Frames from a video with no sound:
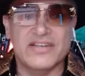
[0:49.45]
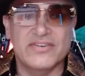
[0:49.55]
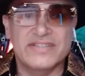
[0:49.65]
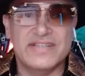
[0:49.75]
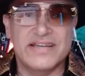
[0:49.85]

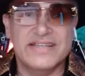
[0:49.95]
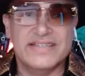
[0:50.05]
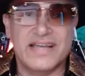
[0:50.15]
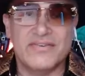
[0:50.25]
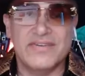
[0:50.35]
So he's not
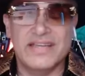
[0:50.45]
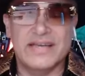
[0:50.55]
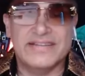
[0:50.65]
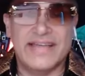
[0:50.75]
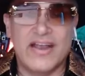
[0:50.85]

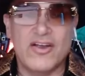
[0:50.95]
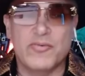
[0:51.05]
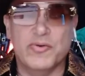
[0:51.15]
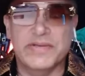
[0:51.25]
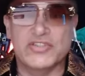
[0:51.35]
really a
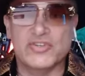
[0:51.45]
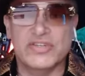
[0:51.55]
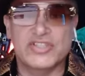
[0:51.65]
terrible pitcher.